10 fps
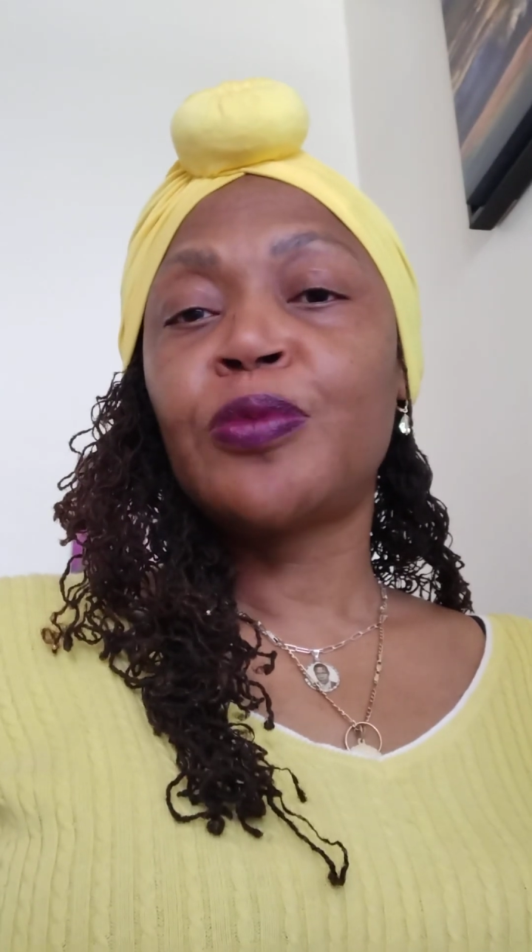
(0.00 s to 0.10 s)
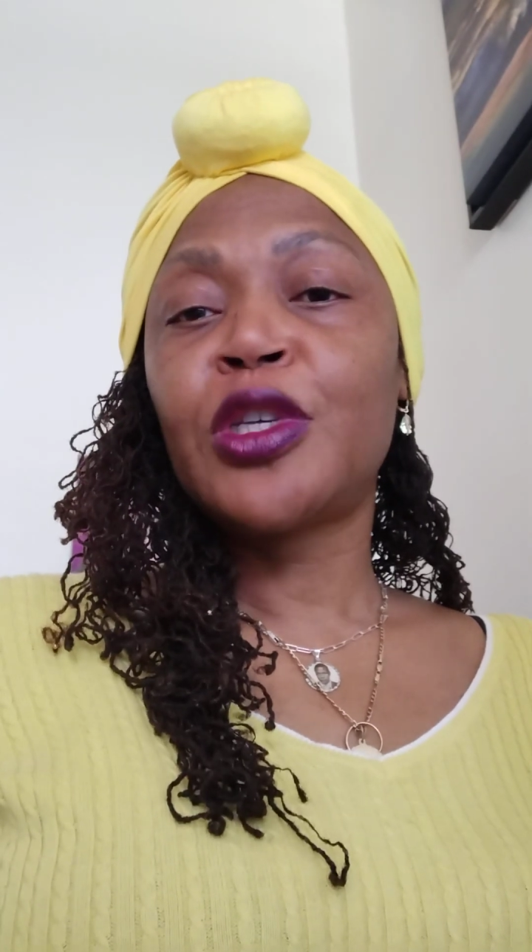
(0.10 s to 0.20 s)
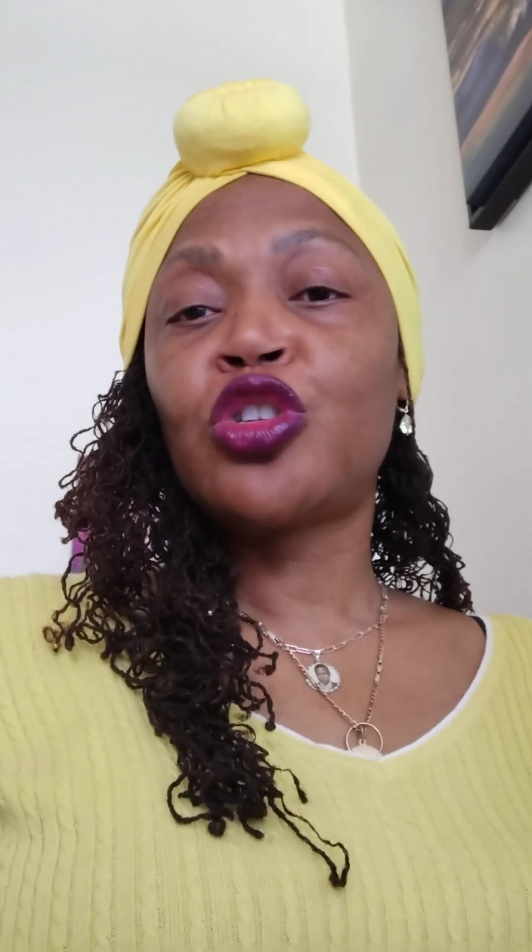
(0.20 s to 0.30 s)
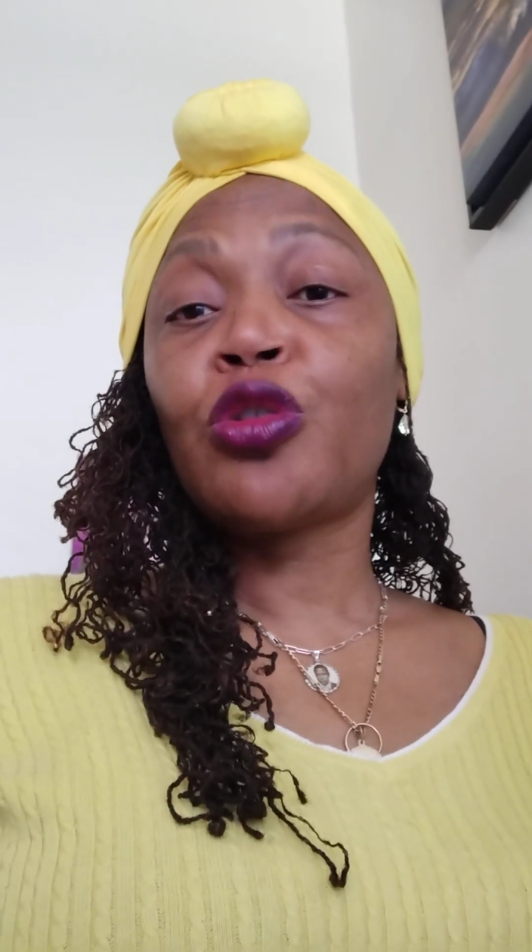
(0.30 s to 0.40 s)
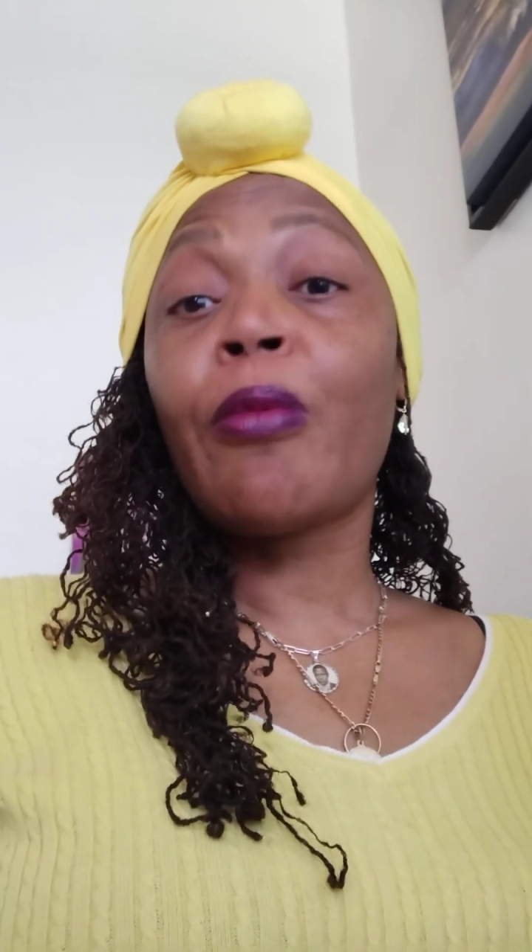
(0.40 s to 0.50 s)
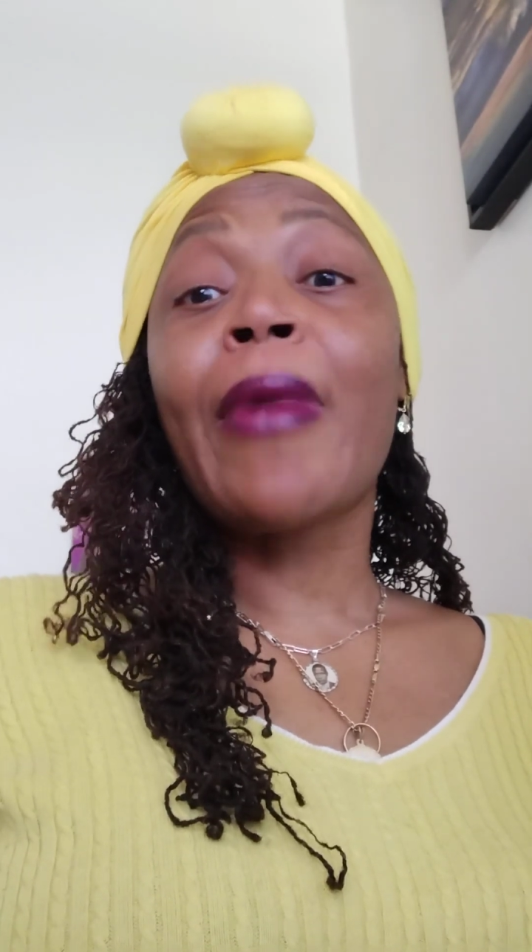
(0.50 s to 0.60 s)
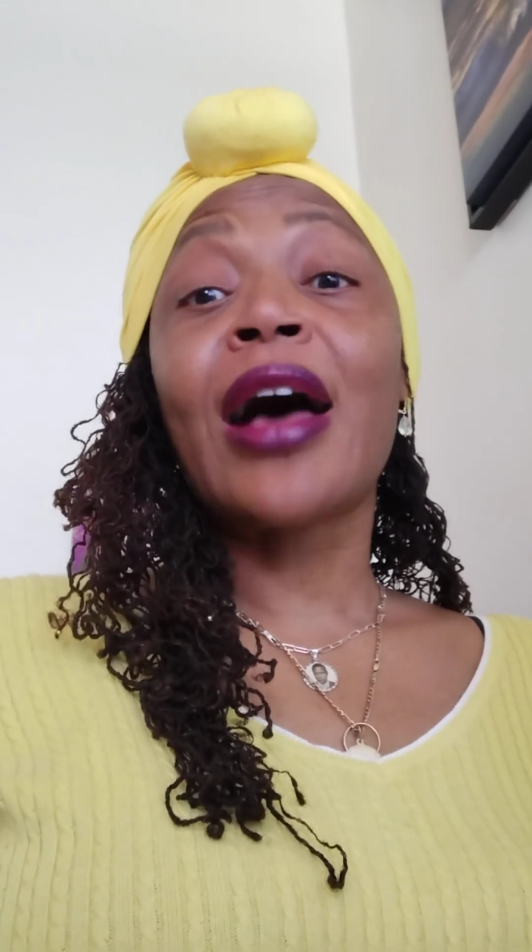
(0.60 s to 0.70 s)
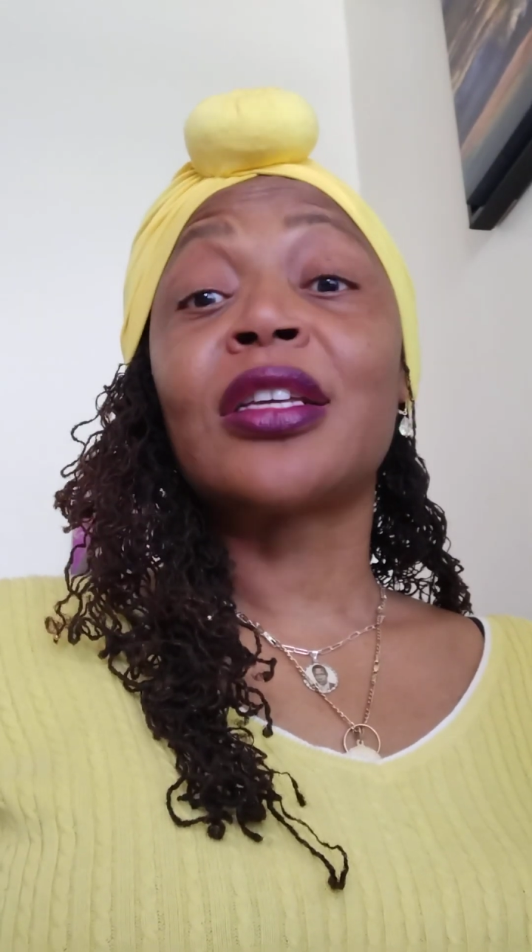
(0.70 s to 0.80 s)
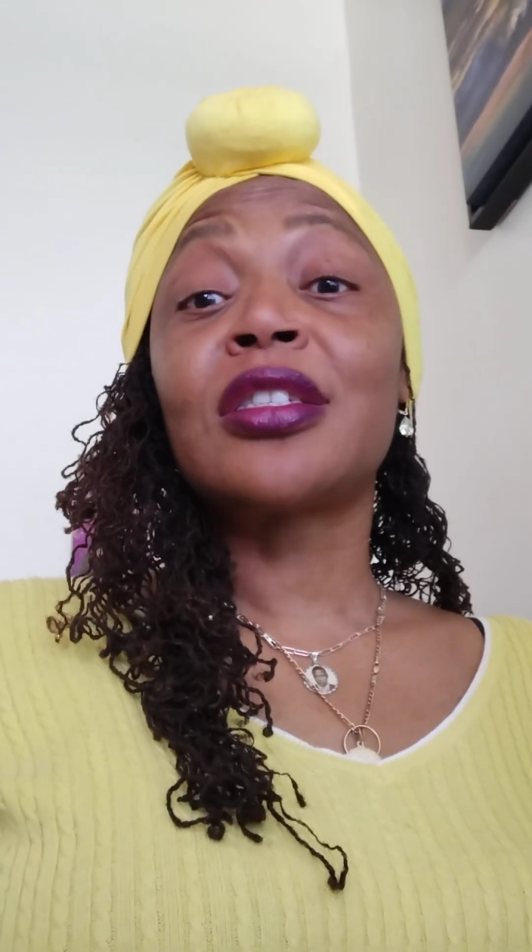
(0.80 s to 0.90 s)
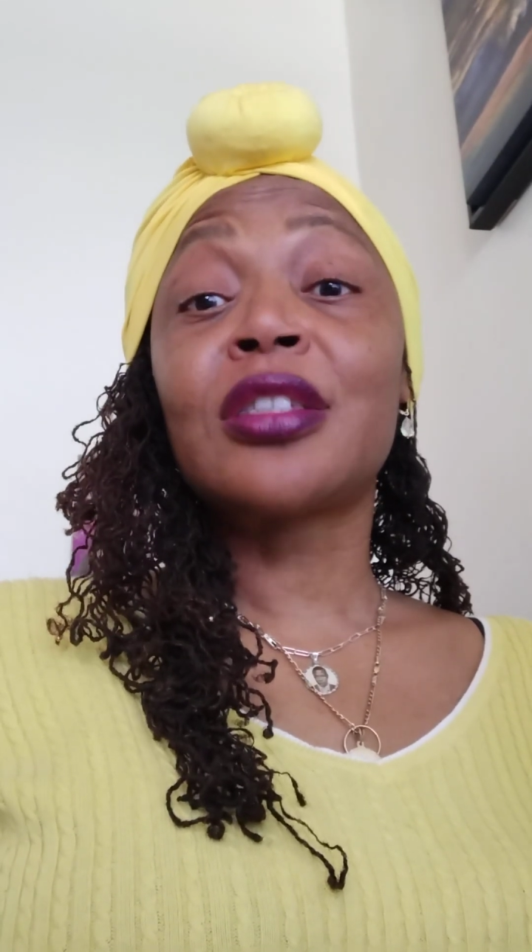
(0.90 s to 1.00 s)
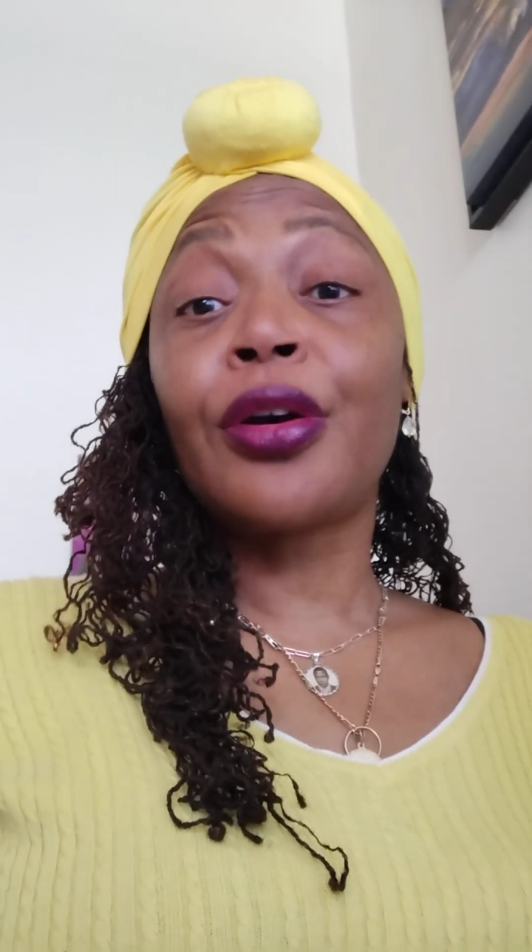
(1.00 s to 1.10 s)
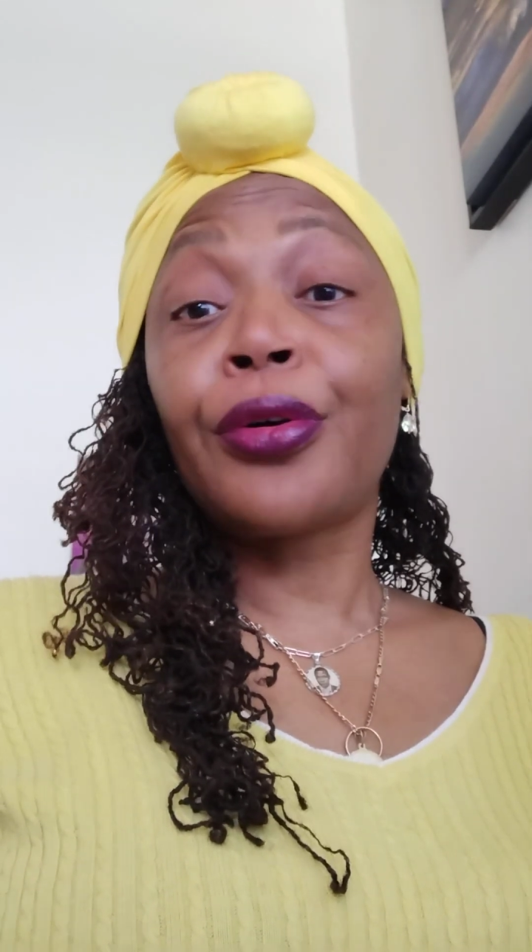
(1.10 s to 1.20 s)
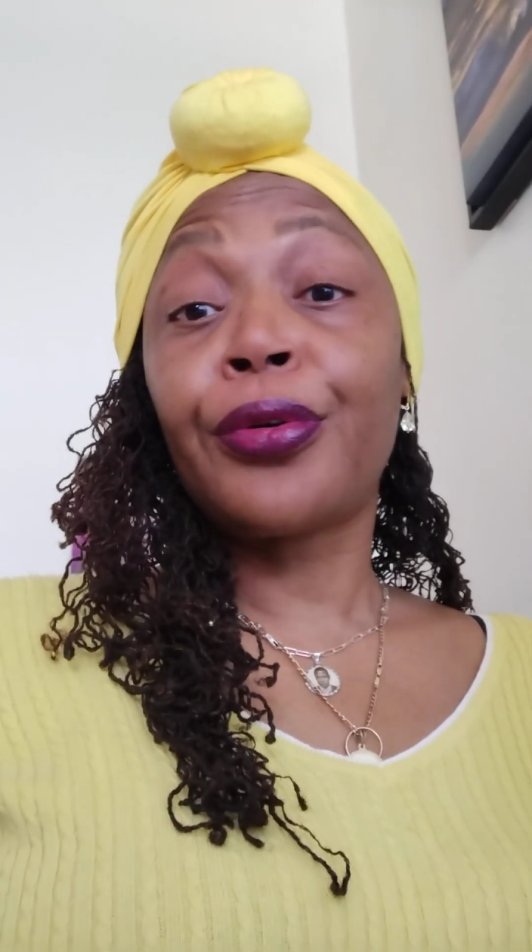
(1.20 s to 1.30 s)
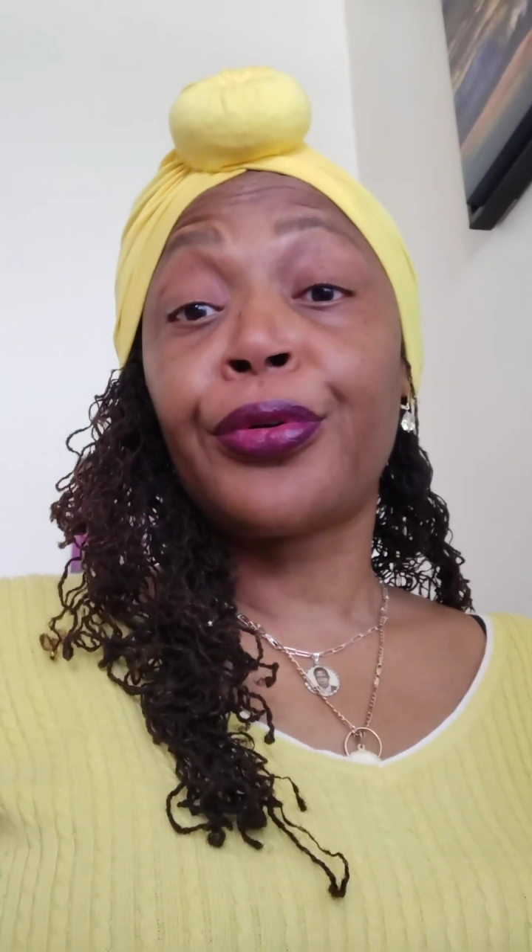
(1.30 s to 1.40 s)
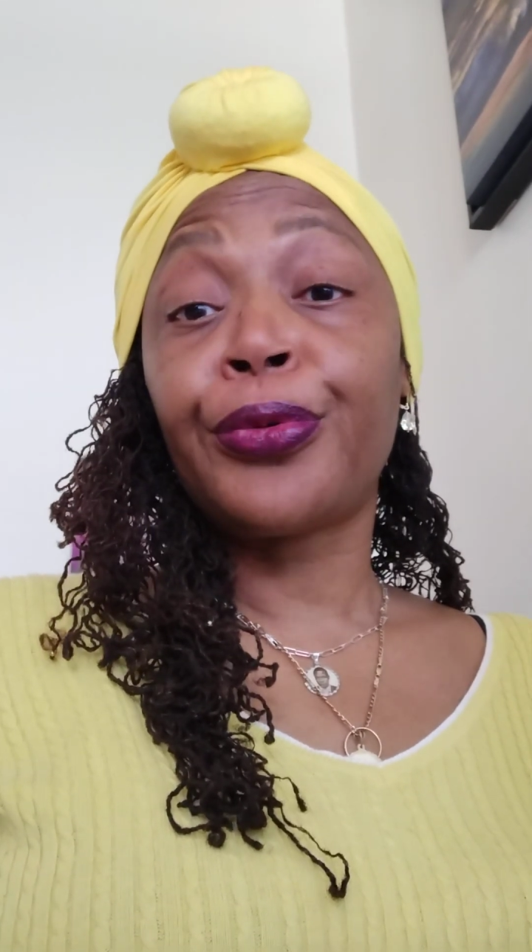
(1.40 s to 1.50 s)
me to my
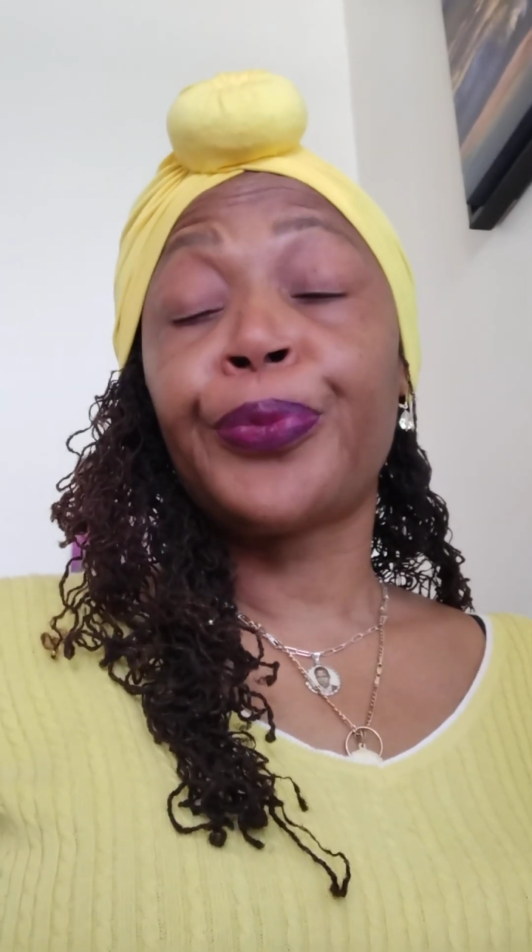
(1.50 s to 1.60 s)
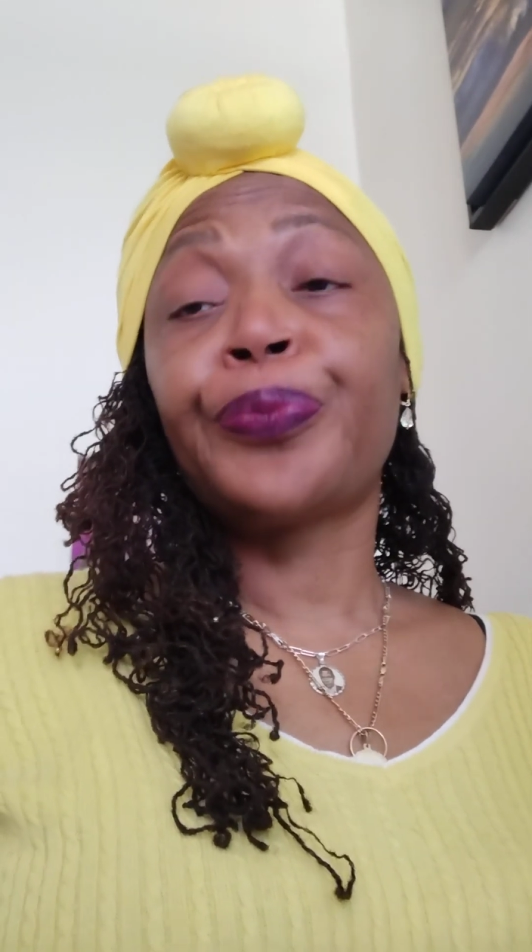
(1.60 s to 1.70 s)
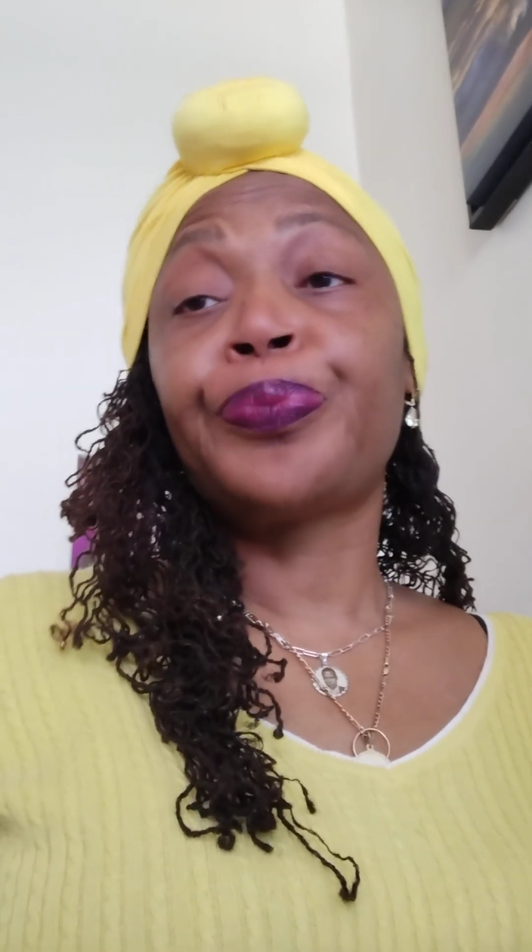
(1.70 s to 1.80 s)
soul.